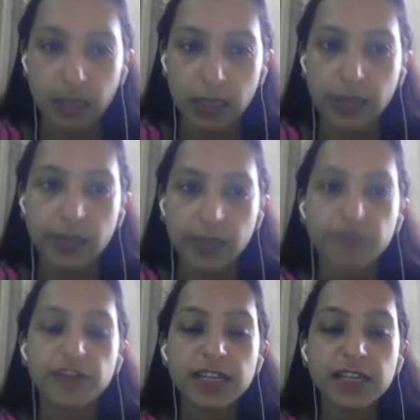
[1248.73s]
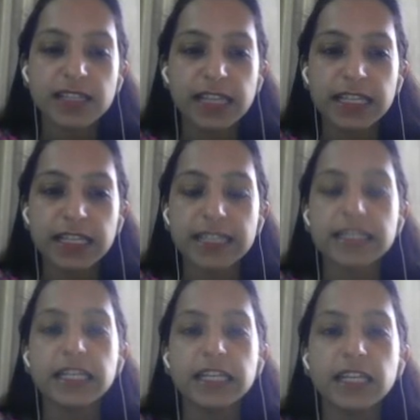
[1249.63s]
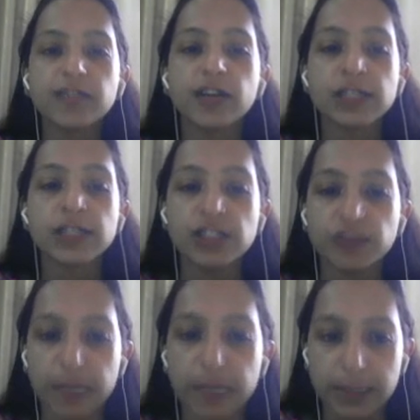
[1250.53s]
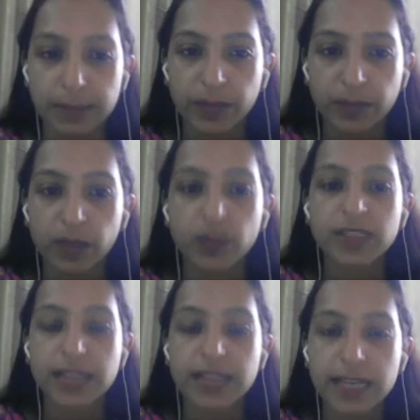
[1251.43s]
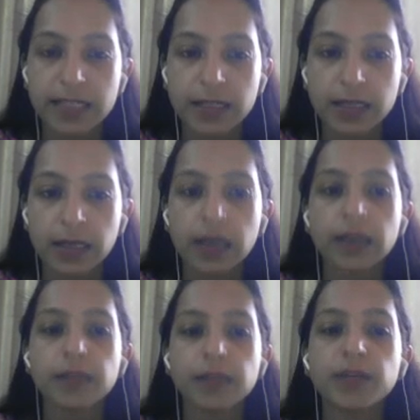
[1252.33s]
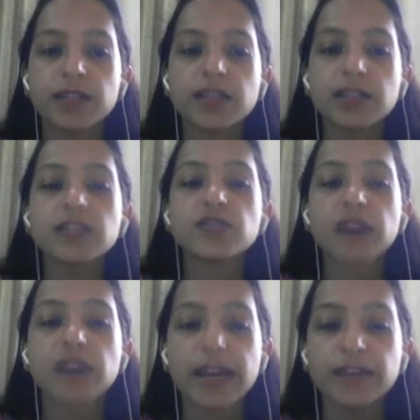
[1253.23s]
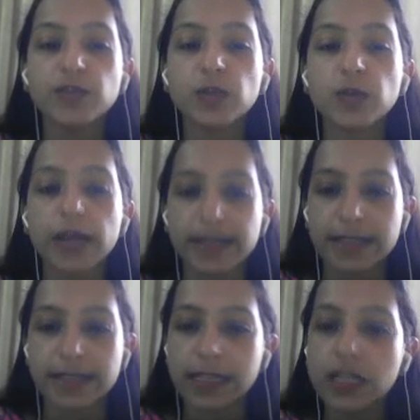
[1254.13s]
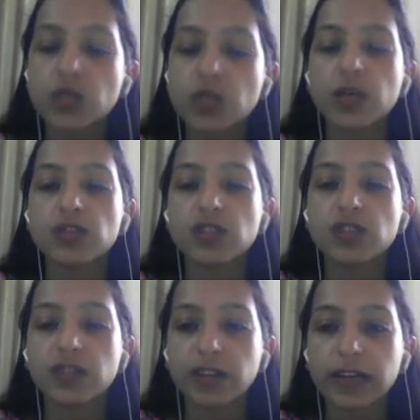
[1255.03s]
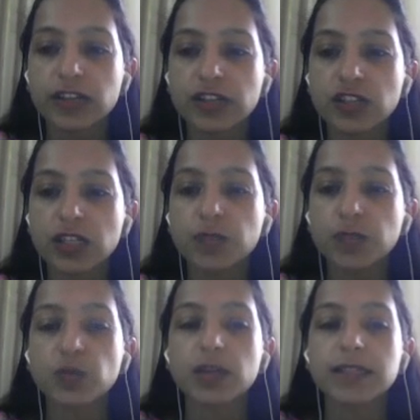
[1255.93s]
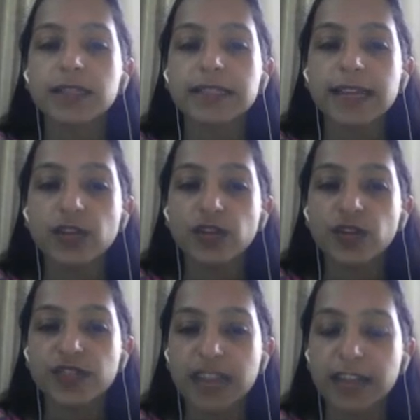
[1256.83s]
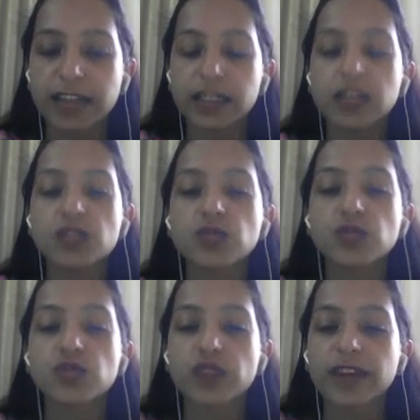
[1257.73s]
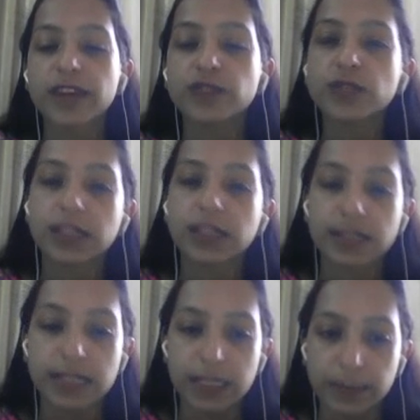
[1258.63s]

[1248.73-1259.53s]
The first need is the need for achievement, which says the person's drive to excel, to achieve in relationship, to a set of standards, to strive to succeed.